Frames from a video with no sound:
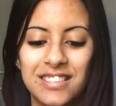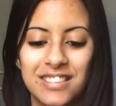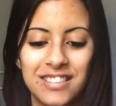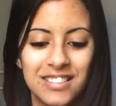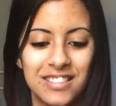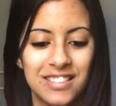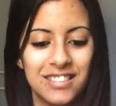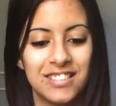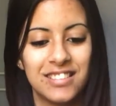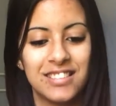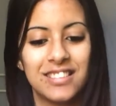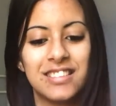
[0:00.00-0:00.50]

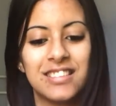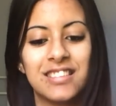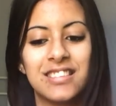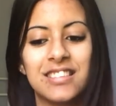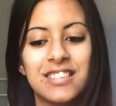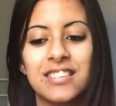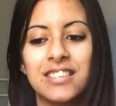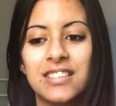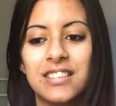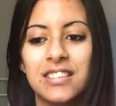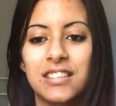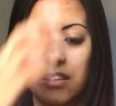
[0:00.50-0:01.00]

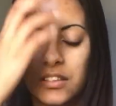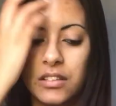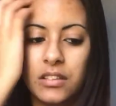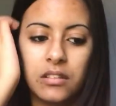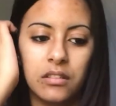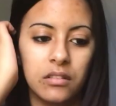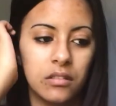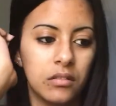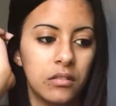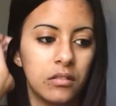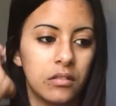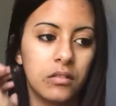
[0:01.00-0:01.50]

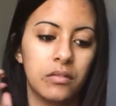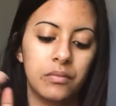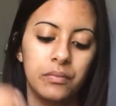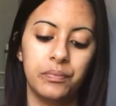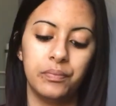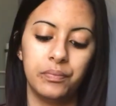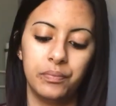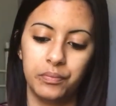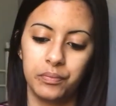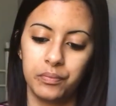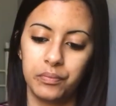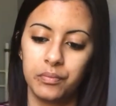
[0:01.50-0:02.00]

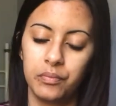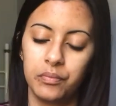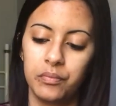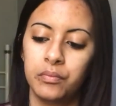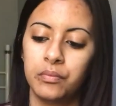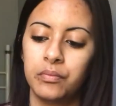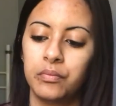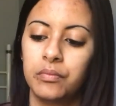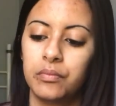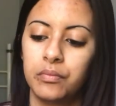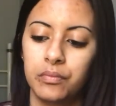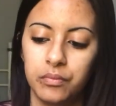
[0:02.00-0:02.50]

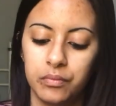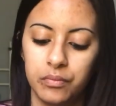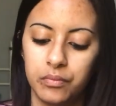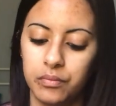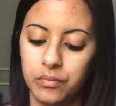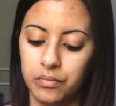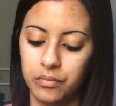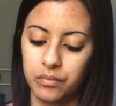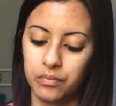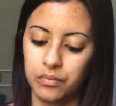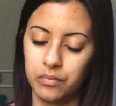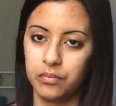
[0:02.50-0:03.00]

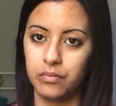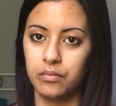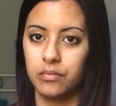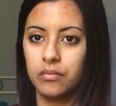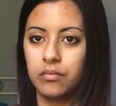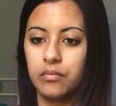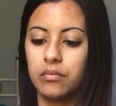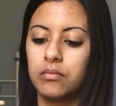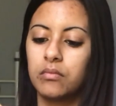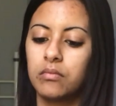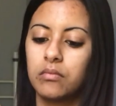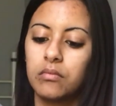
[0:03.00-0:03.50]

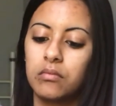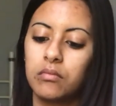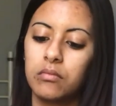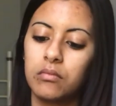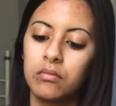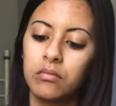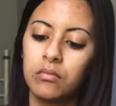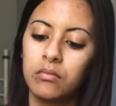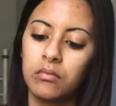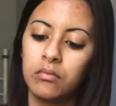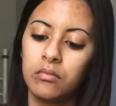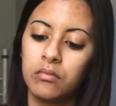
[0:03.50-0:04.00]

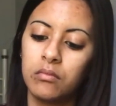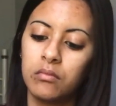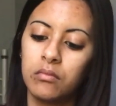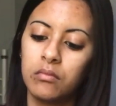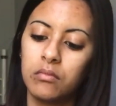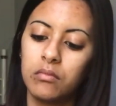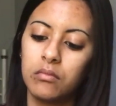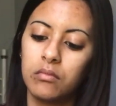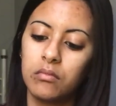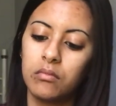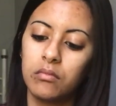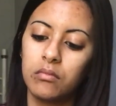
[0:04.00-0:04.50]
Nothing is said.